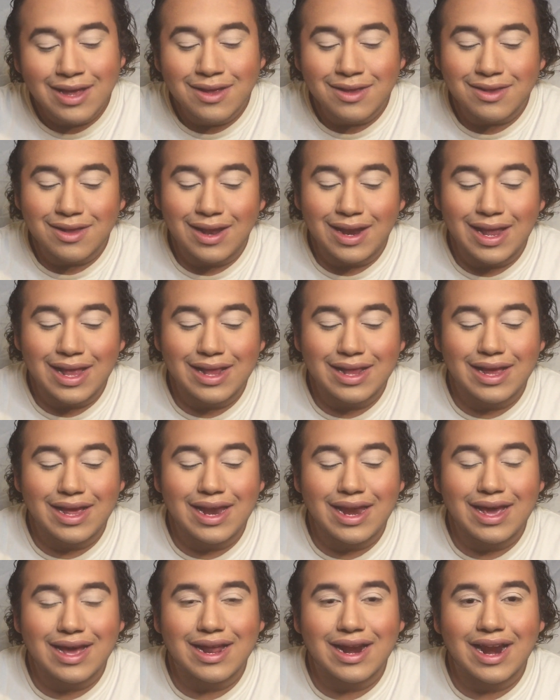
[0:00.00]
So let's get
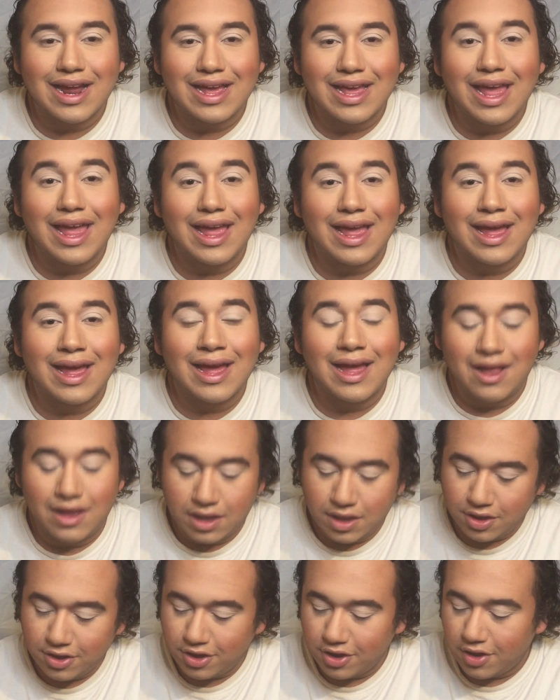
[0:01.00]
it cracking.
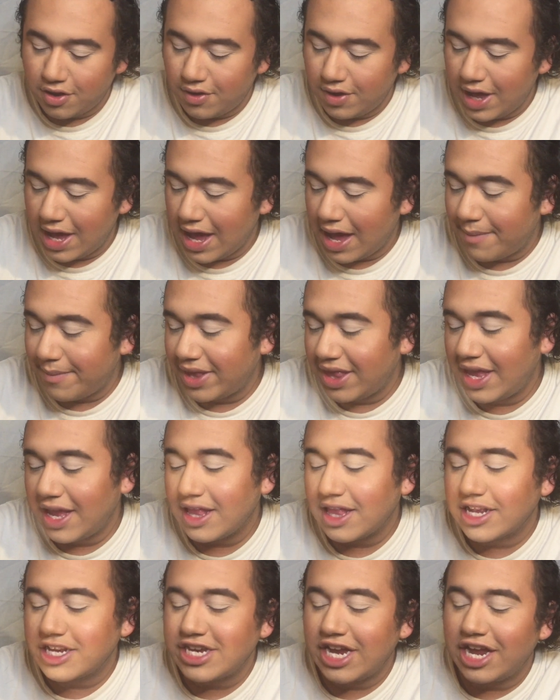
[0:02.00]
So yeah, I'm gonna
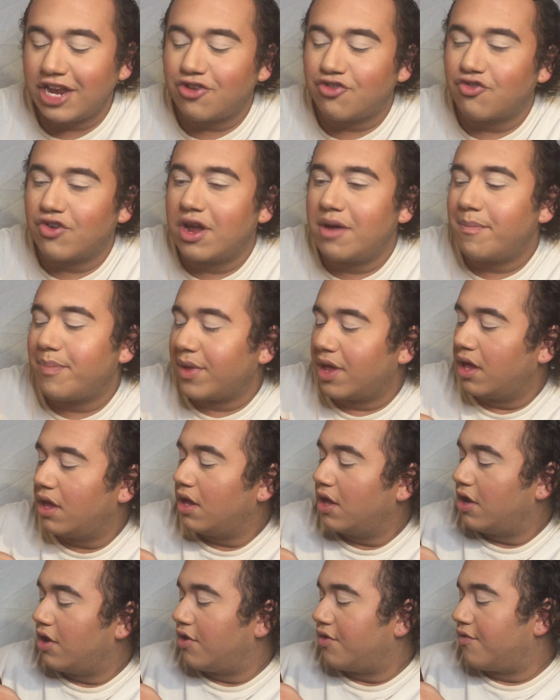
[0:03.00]
take the shade Drip
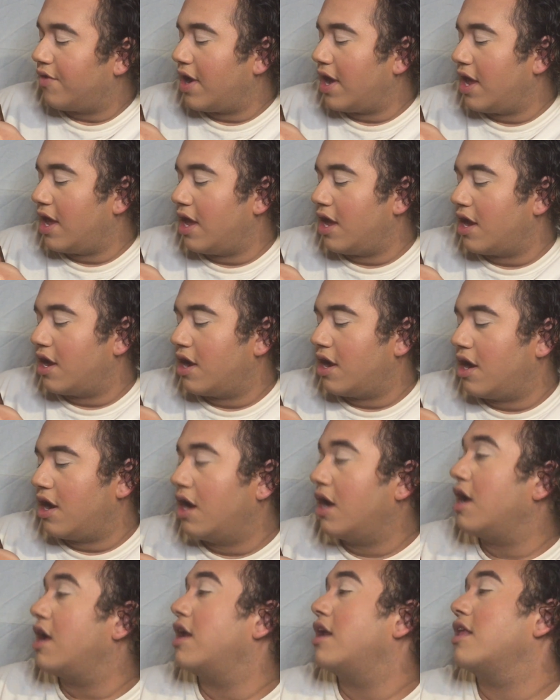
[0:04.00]
right here,
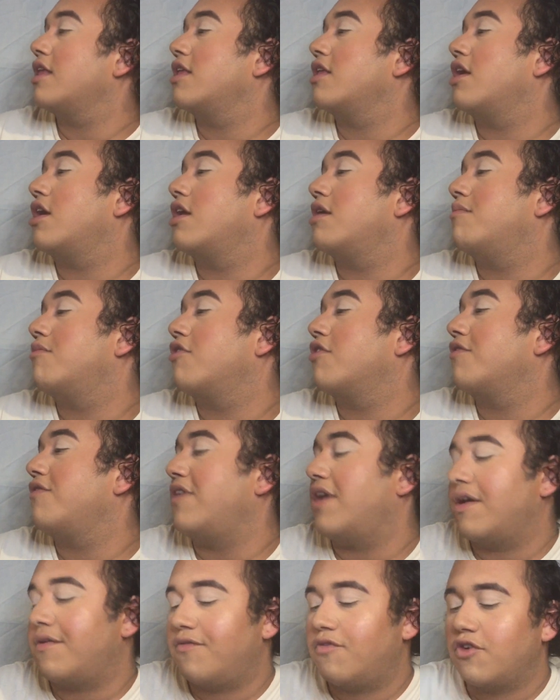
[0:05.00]
and this is on the
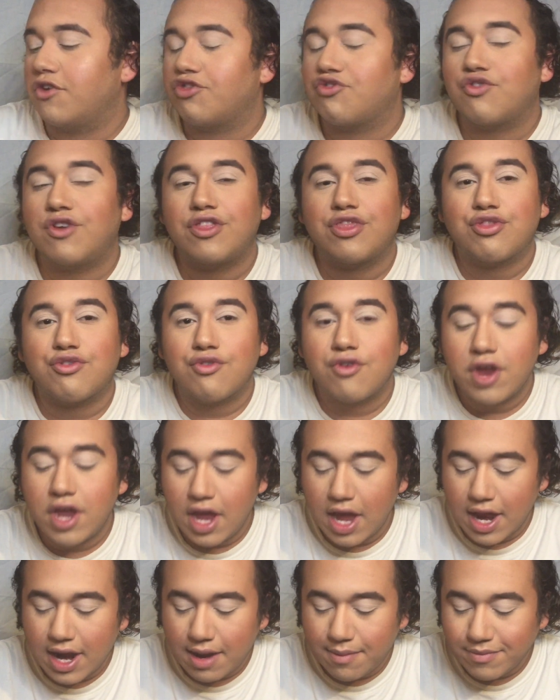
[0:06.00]
Morphe
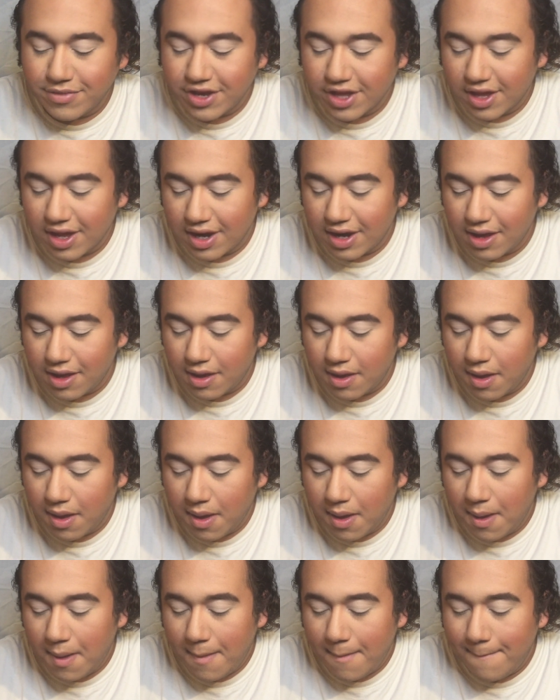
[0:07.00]
M433, and I'm just gonna
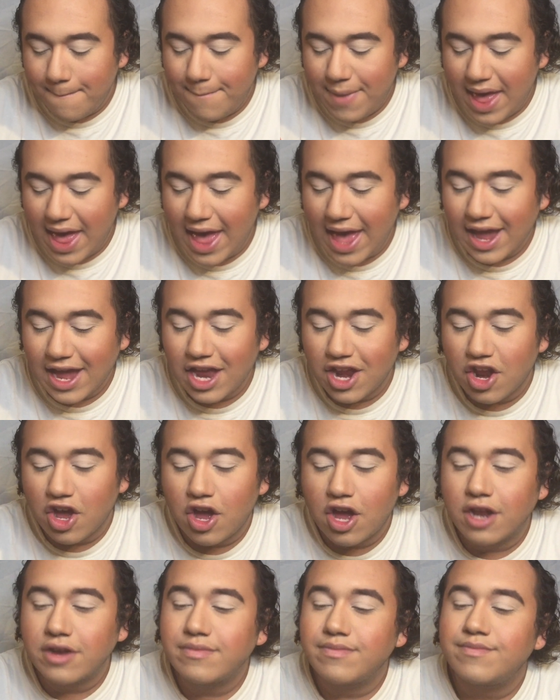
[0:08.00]
pack it
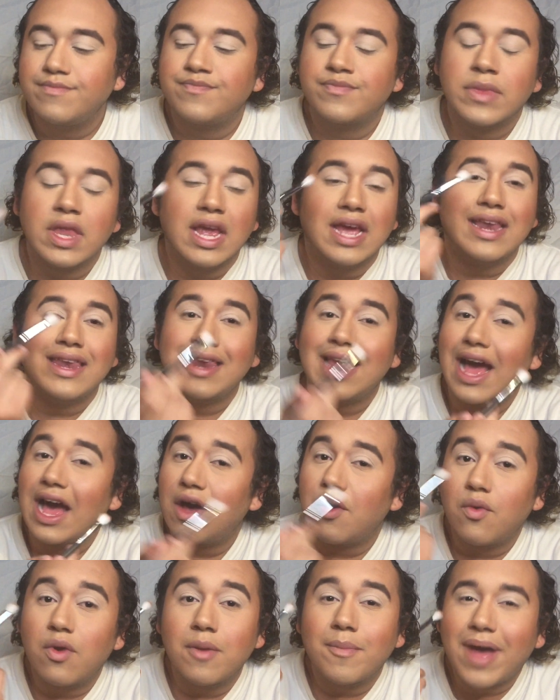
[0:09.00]
on,
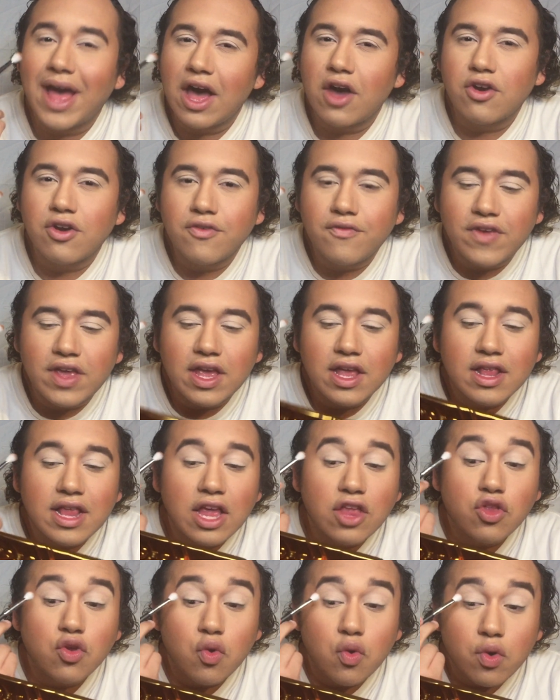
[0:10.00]
not where my outer V is,
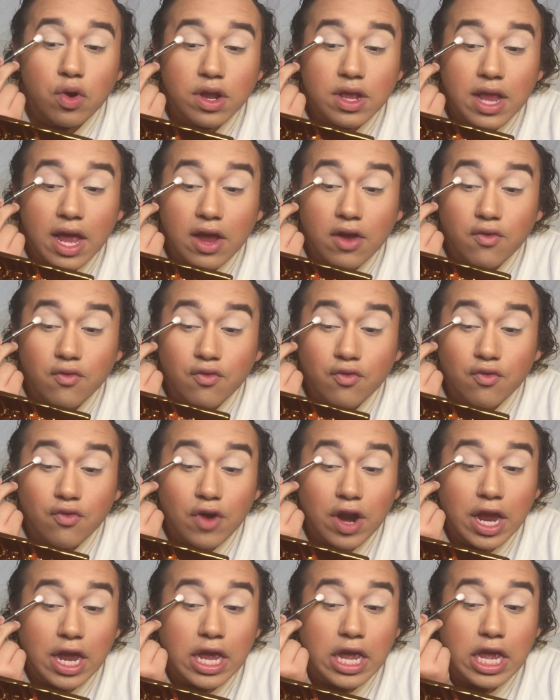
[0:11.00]
like towards like
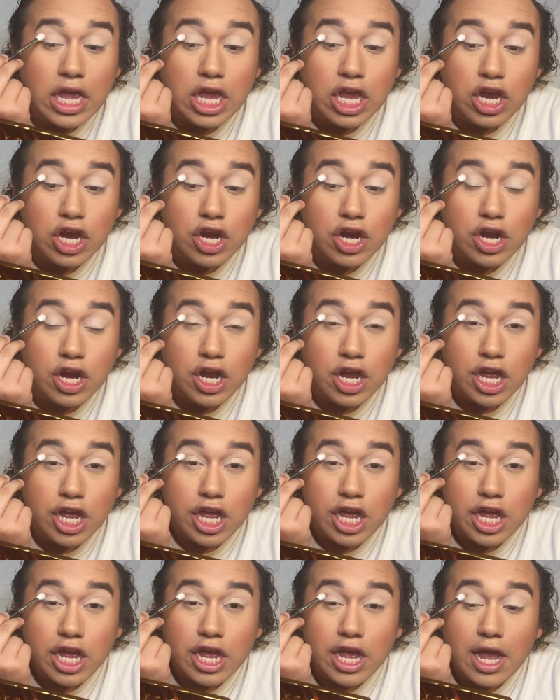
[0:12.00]
right here,
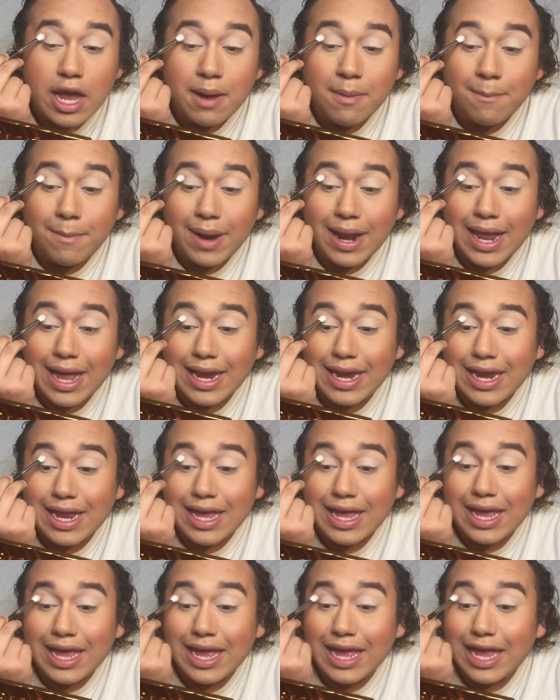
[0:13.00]
and blend
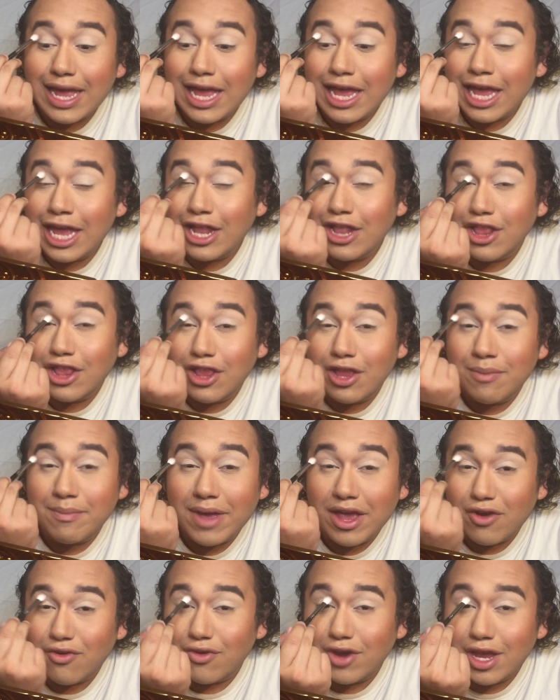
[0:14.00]
it into
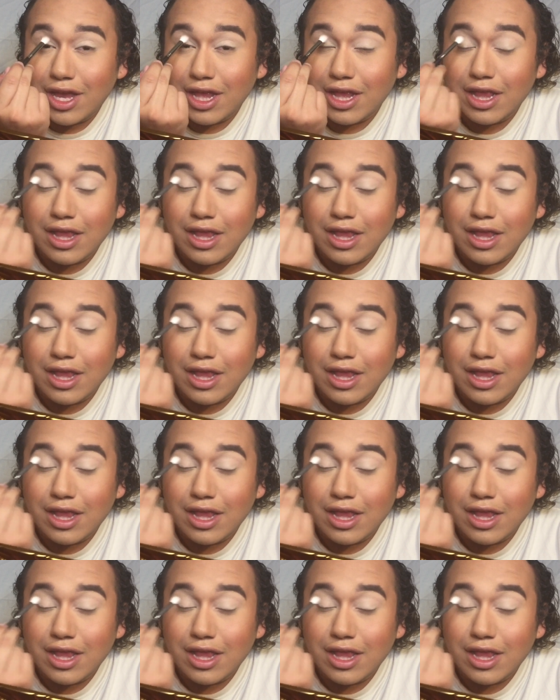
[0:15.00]
my crease.